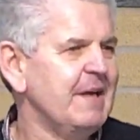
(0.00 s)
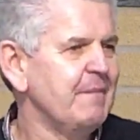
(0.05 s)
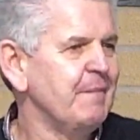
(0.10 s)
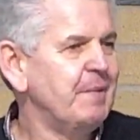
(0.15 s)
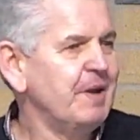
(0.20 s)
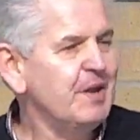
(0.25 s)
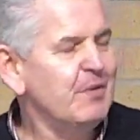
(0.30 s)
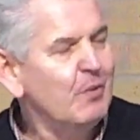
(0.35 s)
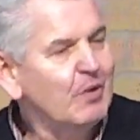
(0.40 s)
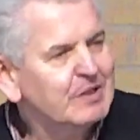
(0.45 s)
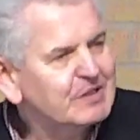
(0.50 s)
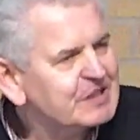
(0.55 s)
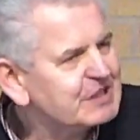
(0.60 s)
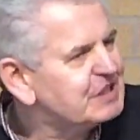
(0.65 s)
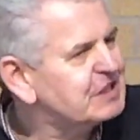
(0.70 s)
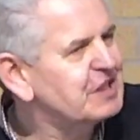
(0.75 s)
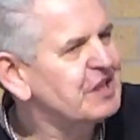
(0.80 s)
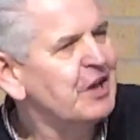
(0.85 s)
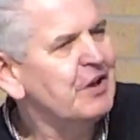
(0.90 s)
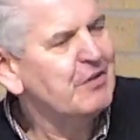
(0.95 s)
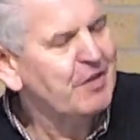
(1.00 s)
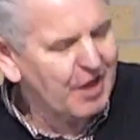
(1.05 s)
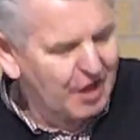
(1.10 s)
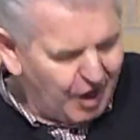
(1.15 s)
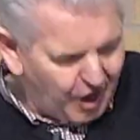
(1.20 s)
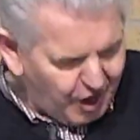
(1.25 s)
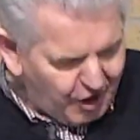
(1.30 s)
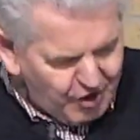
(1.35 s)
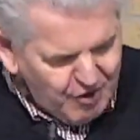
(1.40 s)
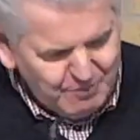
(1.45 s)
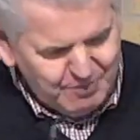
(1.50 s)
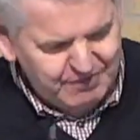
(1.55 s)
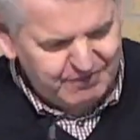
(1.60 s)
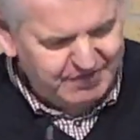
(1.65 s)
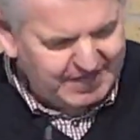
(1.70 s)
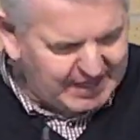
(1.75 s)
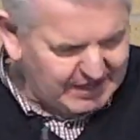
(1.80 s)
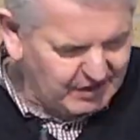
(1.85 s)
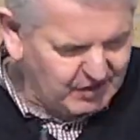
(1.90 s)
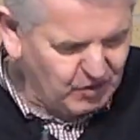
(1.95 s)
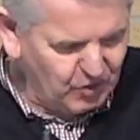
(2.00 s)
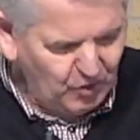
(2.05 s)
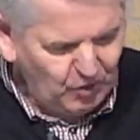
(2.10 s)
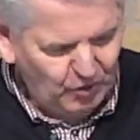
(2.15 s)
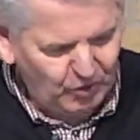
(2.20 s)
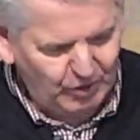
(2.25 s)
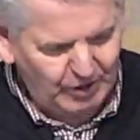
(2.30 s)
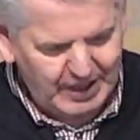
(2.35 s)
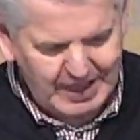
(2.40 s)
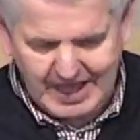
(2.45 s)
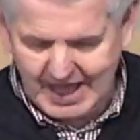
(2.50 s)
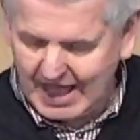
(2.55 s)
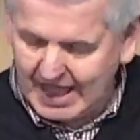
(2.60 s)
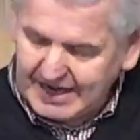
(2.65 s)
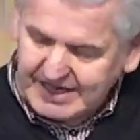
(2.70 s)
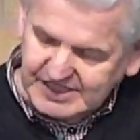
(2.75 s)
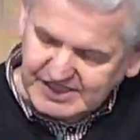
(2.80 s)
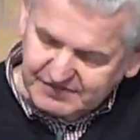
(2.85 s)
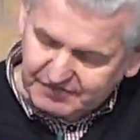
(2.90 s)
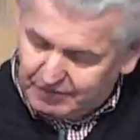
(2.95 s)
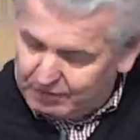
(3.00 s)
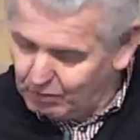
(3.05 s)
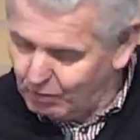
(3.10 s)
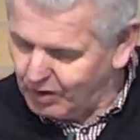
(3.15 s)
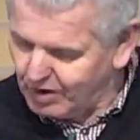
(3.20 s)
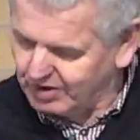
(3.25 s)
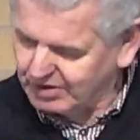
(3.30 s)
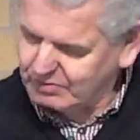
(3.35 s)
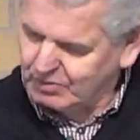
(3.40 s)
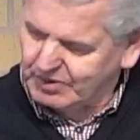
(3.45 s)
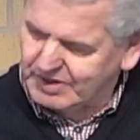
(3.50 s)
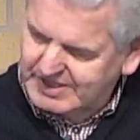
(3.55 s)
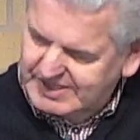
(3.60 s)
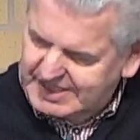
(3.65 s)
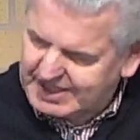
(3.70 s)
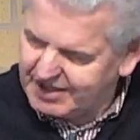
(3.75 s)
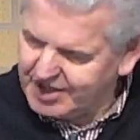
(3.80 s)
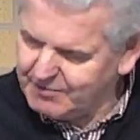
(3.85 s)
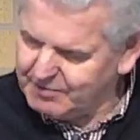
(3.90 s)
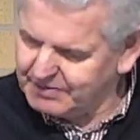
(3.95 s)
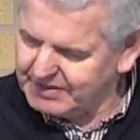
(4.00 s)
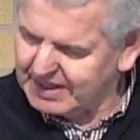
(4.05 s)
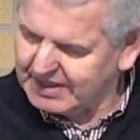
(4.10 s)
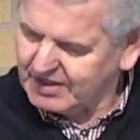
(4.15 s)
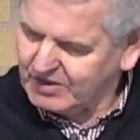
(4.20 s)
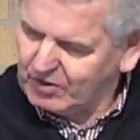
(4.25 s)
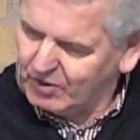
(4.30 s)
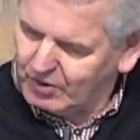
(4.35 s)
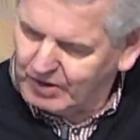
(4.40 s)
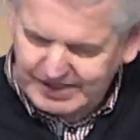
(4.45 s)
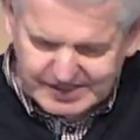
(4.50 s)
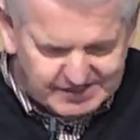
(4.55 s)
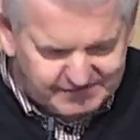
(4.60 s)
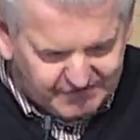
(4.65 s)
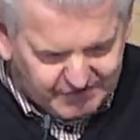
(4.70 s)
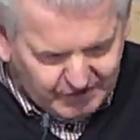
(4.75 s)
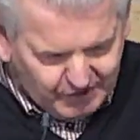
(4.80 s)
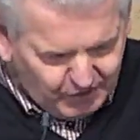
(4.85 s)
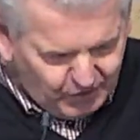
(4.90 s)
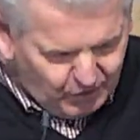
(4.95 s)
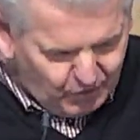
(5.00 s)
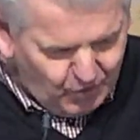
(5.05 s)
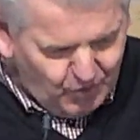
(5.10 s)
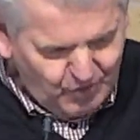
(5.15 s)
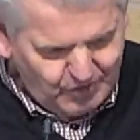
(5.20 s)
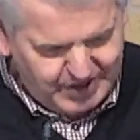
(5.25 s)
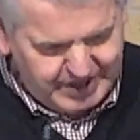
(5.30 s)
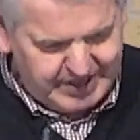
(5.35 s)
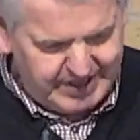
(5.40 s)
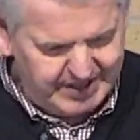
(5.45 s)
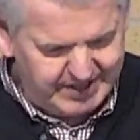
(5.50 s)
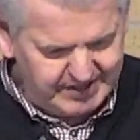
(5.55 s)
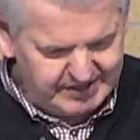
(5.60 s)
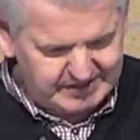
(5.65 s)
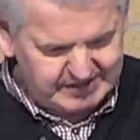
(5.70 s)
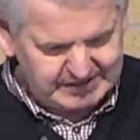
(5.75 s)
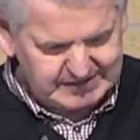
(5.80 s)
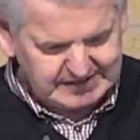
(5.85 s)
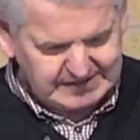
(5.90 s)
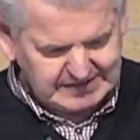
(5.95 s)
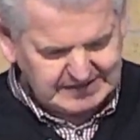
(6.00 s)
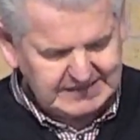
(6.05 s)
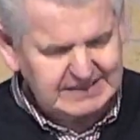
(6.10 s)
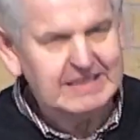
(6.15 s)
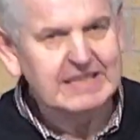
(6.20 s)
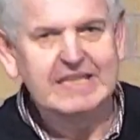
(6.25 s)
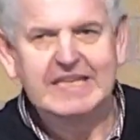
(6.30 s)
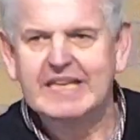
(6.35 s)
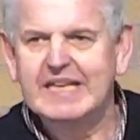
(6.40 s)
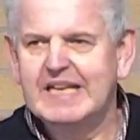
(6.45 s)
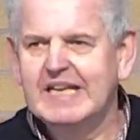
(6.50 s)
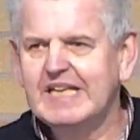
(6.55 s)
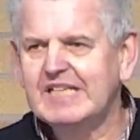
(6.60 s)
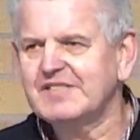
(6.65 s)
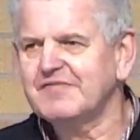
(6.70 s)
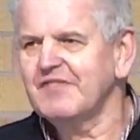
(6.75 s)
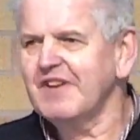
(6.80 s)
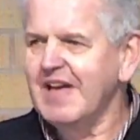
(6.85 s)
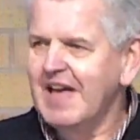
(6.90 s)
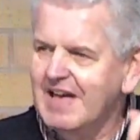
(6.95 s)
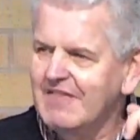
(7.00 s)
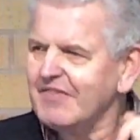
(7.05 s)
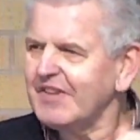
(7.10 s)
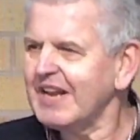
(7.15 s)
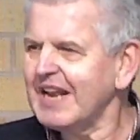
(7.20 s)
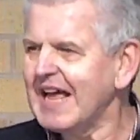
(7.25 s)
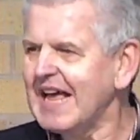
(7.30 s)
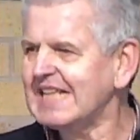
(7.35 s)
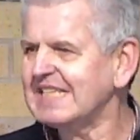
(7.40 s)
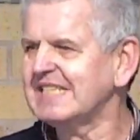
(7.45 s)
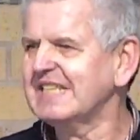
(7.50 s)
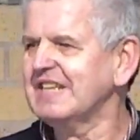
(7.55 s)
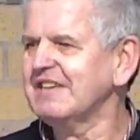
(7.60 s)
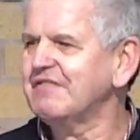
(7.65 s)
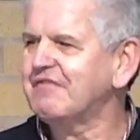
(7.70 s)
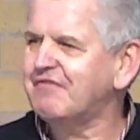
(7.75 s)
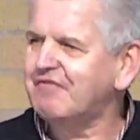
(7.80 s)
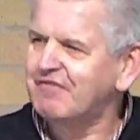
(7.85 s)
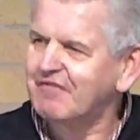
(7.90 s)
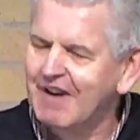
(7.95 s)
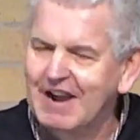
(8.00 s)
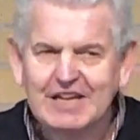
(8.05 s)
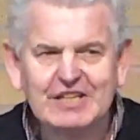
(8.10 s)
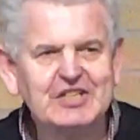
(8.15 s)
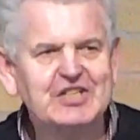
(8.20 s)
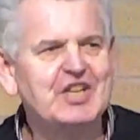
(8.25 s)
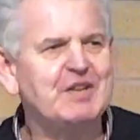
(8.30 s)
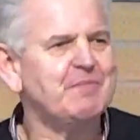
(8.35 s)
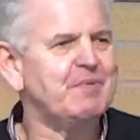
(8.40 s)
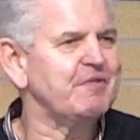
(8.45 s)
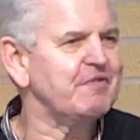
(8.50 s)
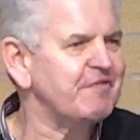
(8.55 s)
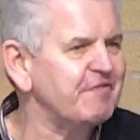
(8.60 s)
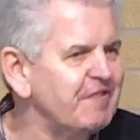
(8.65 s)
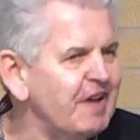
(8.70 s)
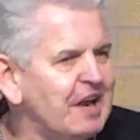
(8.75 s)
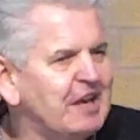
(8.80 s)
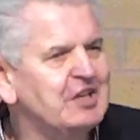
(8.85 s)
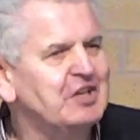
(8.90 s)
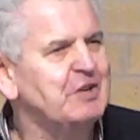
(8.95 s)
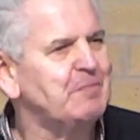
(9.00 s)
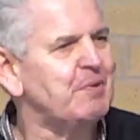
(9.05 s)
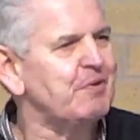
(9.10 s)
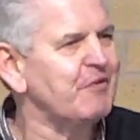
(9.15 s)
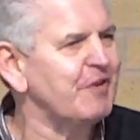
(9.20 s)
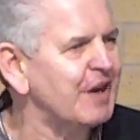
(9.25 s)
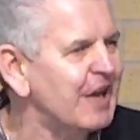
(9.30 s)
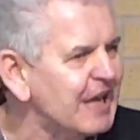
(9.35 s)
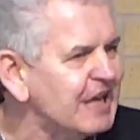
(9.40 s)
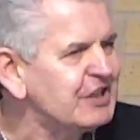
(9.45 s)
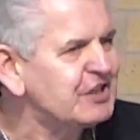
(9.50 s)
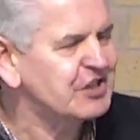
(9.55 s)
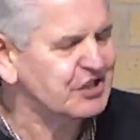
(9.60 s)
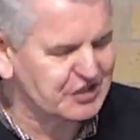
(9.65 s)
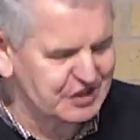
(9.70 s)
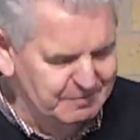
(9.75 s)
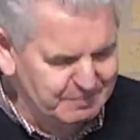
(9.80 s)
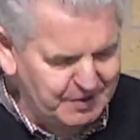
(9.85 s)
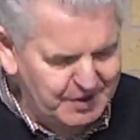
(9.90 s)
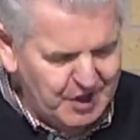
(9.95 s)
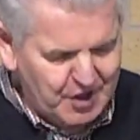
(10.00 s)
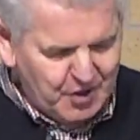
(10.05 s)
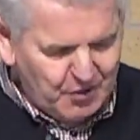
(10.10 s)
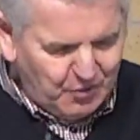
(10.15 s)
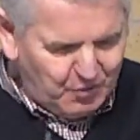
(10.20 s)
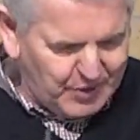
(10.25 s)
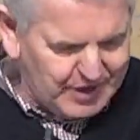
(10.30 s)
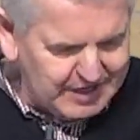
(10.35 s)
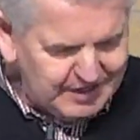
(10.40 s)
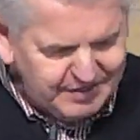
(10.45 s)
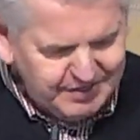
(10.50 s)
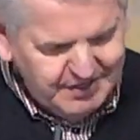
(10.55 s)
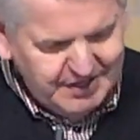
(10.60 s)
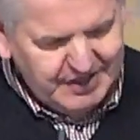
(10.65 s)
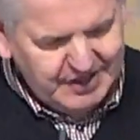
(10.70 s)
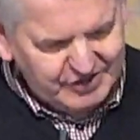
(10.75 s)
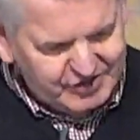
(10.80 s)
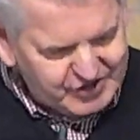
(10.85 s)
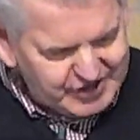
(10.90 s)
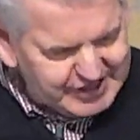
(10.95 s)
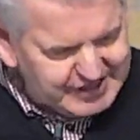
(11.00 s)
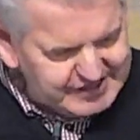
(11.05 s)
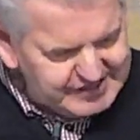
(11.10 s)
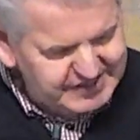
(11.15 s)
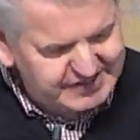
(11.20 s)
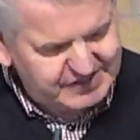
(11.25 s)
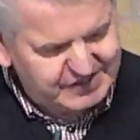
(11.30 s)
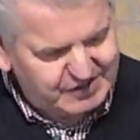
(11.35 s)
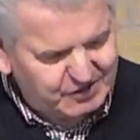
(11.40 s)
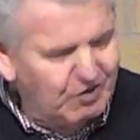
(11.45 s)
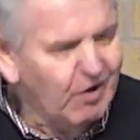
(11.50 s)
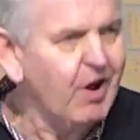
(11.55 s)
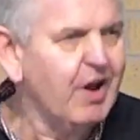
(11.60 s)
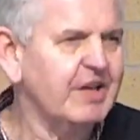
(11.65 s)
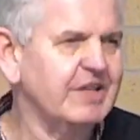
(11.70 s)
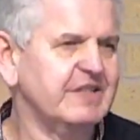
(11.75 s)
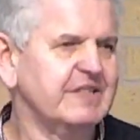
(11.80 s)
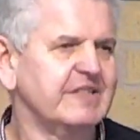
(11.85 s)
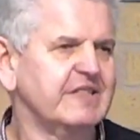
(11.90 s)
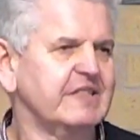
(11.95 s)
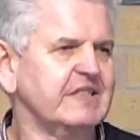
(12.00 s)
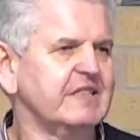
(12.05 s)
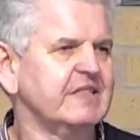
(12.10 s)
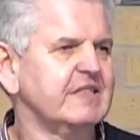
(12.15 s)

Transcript: But he wants us to know the hope of that call. And it's for what? What is the hope of that call? It's for glory. It's for everlasting friendship and fellowship and relationship with Jesus Christ.